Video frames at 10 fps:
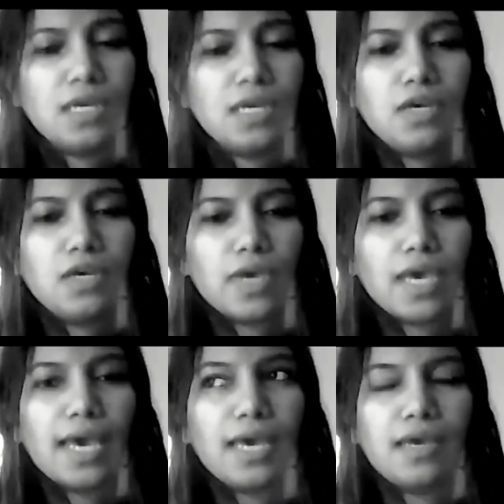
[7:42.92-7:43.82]
Okay,
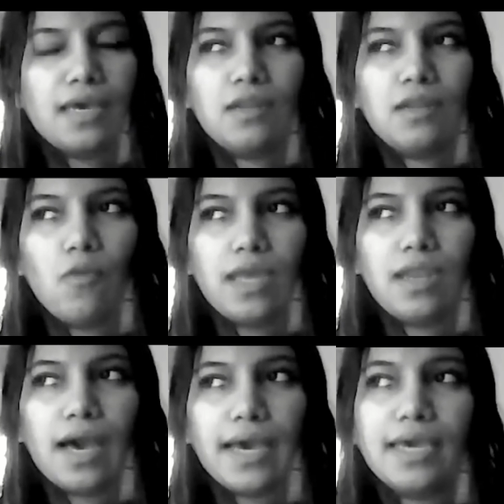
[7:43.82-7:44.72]
and when
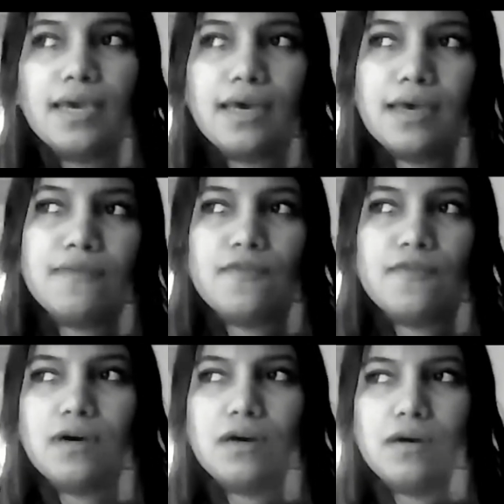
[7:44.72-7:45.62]
I have
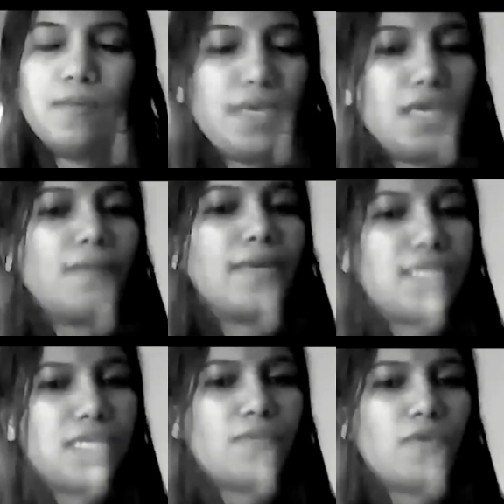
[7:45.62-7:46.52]
me and my
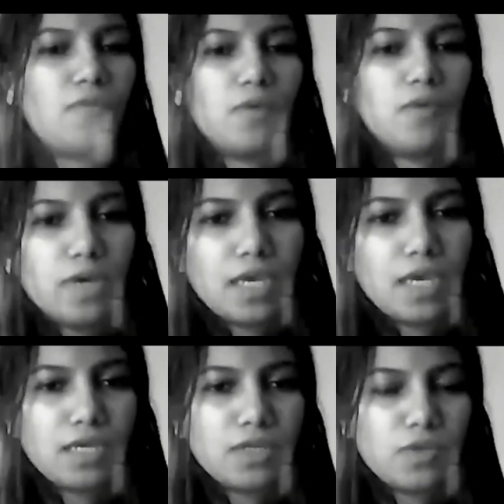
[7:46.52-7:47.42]
team, and we were
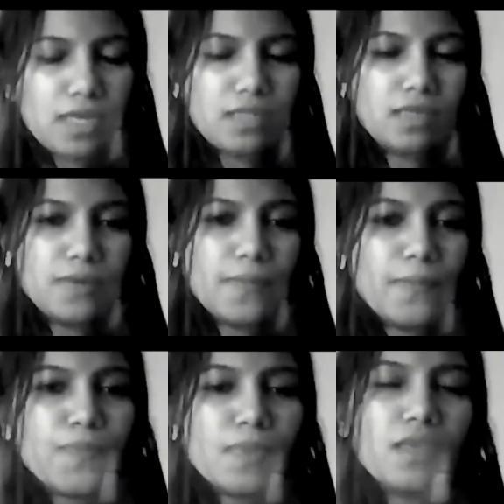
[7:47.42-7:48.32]
working together,
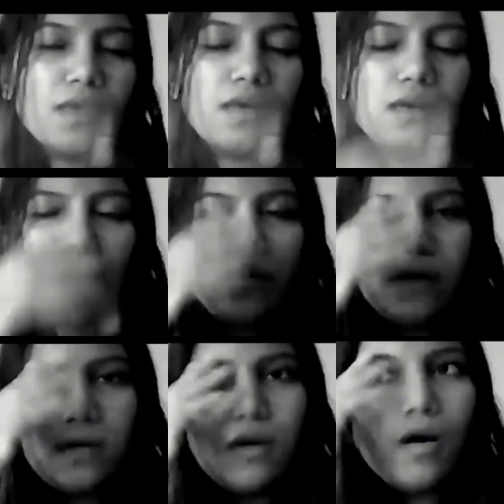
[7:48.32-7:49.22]
uh,
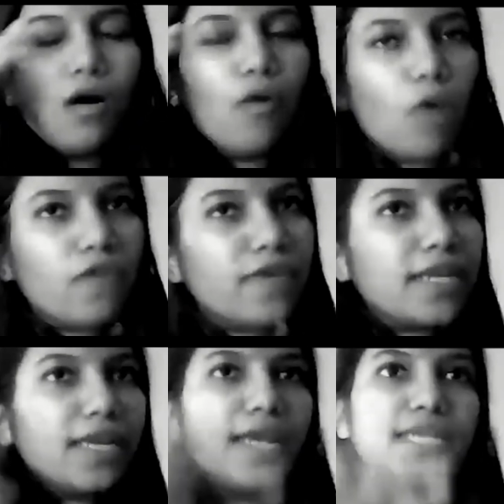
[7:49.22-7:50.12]
what we
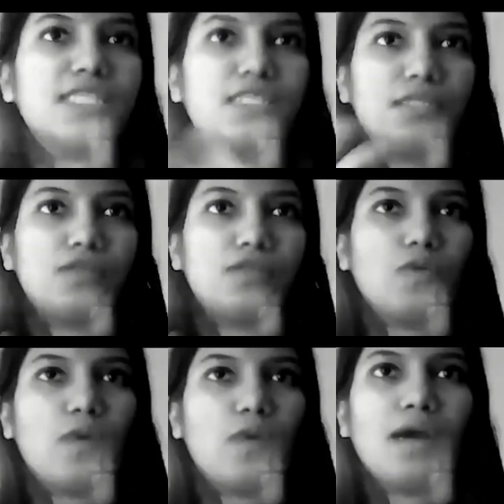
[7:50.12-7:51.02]
realized, so
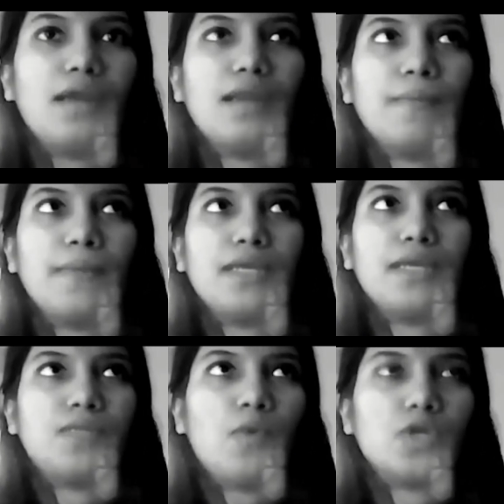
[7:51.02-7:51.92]
our immediate
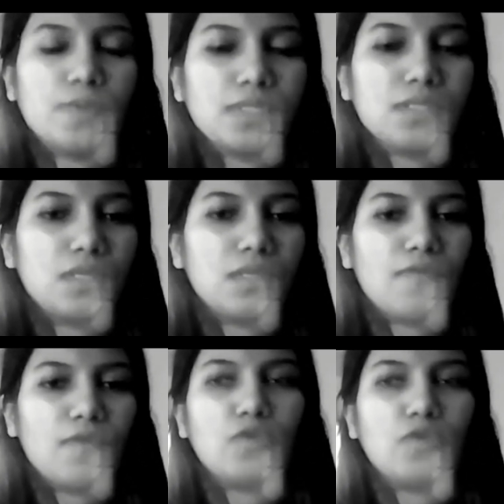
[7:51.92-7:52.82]
spokesperson that we
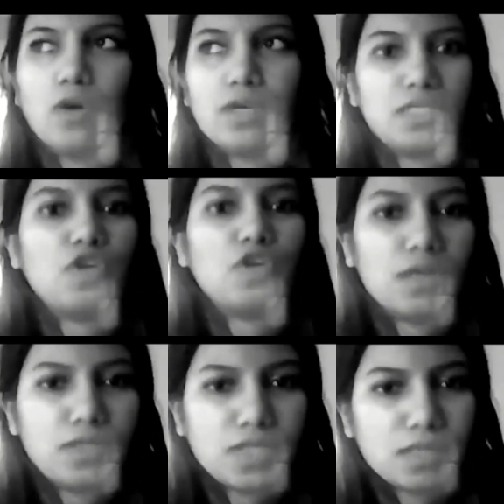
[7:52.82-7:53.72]
would talk is the
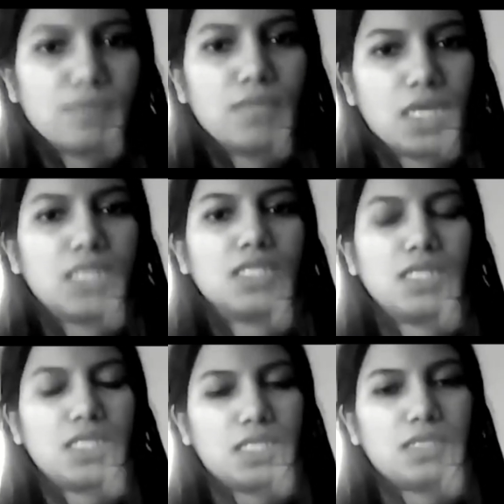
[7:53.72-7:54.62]
doctors, the
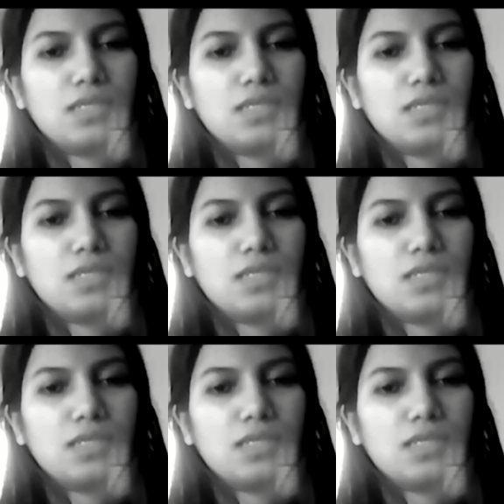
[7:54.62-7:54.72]
consultants.